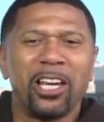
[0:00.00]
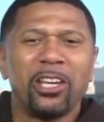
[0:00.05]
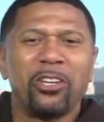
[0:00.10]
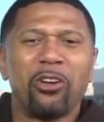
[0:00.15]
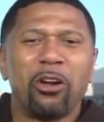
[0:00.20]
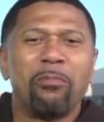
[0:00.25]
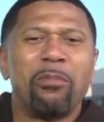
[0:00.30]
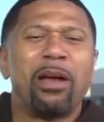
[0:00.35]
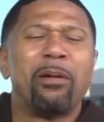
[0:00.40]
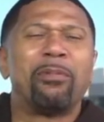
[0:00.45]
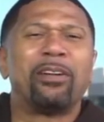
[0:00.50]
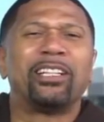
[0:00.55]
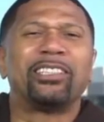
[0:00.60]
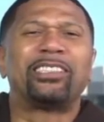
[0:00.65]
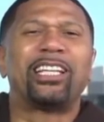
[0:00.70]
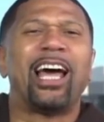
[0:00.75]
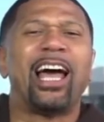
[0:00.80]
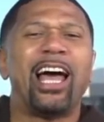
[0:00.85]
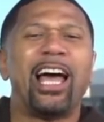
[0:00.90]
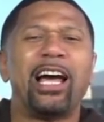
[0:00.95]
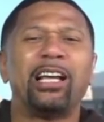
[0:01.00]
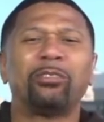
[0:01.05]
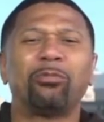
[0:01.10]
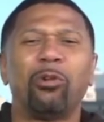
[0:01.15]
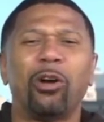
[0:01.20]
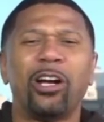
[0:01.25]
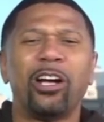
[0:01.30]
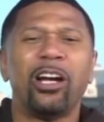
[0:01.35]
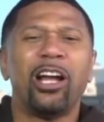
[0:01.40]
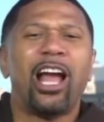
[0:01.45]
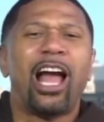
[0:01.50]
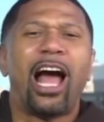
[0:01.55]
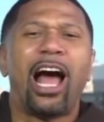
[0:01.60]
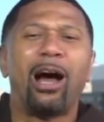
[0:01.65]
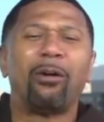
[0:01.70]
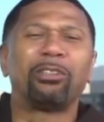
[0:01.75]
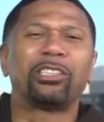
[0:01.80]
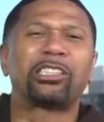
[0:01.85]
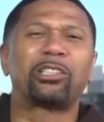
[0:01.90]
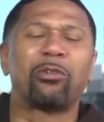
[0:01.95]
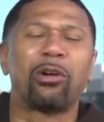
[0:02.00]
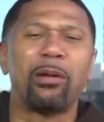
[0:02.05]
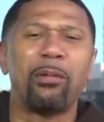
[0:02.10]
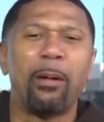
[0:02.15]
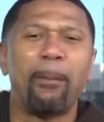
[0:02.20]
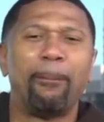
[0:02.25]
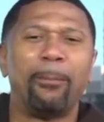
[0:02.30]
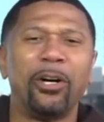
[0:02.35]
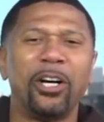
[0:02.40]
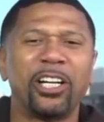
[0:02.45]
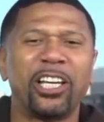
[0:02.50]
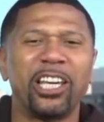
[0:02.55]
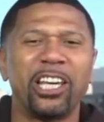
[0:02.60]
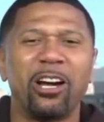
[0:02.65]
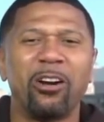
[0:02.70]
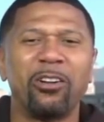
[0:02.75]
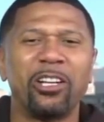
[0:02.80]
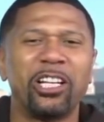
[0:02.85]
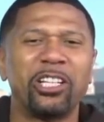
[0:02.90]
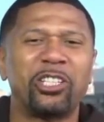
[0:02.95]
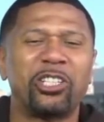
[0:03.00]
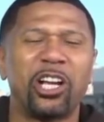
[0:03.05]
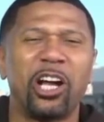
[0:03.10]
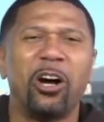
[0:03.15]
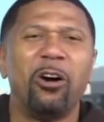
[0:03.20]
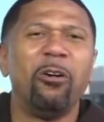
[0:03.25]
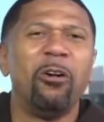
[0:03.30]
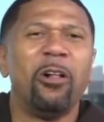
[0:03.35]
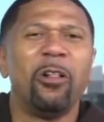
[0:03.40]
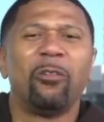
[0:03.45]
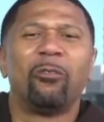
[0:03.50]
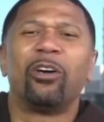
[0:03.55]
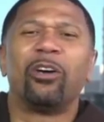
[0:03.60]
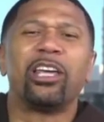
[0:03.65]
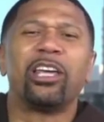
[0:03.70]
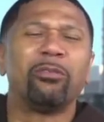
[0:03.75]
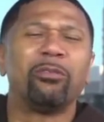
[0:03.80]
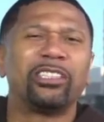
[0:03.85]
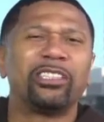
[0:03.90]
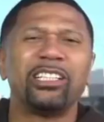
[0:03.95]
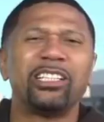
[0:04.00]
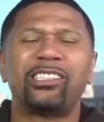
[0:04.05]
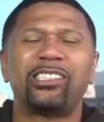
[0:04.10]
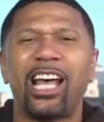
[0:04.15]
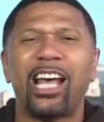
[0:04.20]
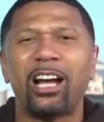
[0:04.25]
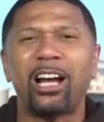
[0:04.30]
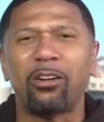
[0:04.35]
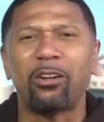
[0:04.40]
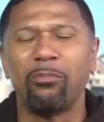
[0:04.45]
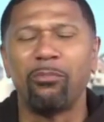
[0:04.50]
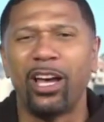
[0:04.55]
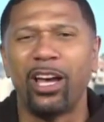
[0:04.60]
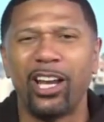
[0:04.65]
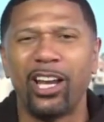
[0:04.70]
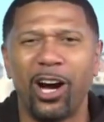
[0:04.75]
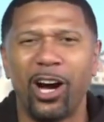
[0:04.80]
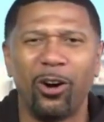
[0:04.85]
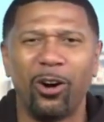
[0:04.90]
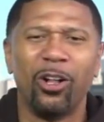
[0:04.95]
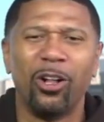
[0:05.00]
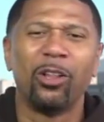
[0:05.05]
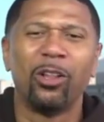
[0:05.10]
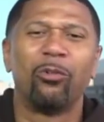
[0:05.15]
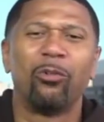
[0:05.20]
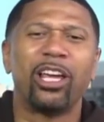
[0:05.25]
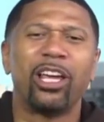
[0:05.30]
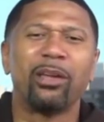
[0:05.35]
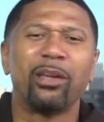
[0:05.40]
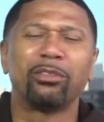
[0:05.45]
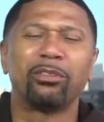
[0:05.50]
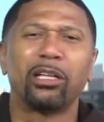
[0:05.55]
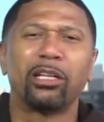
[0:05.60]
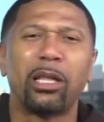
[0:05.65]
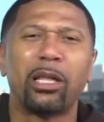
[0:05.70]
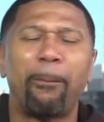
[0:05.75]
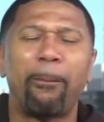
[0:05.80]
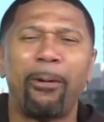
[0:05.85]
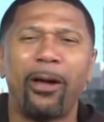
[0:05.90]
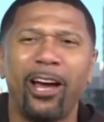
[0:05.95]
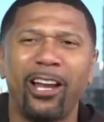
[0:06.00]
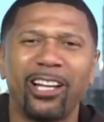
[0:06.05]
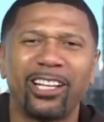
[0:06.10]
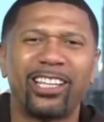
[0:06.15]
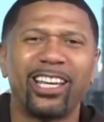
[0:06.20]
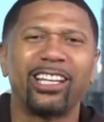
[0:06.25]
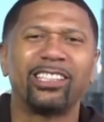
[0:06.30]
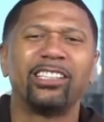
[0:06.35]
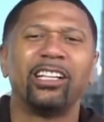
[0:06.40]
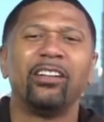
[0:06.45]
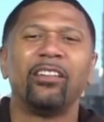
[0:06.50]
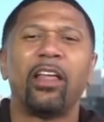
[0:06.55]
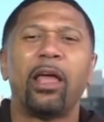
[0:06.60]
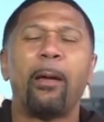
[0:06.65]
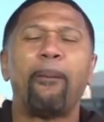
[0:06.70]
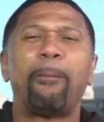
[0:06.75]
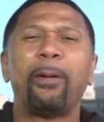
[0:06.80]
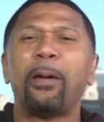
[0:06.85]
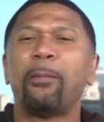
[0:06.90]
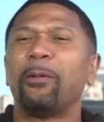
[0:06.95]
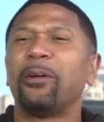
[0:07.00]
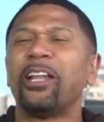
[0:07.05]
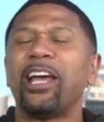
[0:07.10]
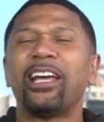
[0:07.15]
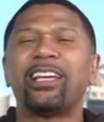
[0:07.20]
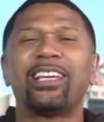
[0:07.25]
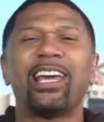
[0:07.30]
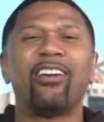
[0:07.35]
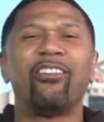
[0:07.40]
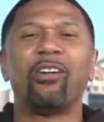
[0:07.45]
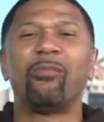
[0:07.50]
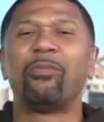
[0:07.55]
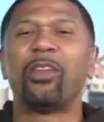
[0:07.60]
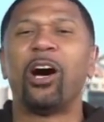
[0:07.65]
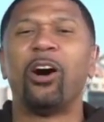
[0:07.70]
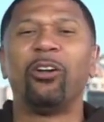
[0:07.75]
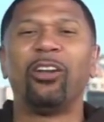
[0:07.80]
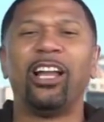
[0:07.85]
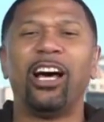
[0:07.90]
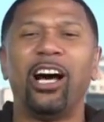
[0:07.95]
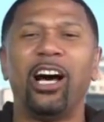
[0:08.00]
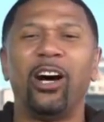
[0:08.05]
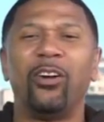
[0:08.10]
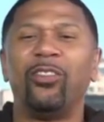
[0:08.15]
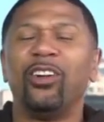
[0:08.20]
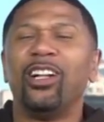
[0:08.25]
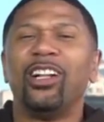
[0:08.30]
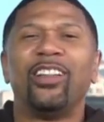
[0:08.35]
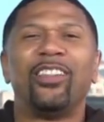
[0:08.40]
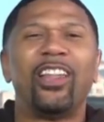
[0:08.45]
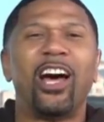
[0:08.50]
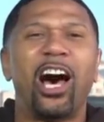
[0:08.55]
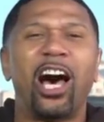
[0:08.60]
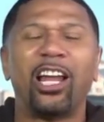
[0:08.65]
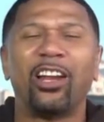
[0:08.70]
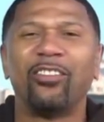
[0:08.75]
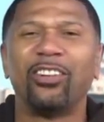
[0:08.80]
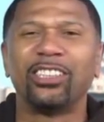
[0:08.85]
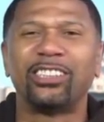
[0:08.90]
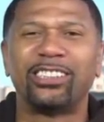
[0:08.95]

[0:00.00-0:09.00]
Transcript: You remember the times where I was screaming Boogie on this show when he was in Sacramento, when he was with the Pelicans, and people didn't give him no love. Now all of a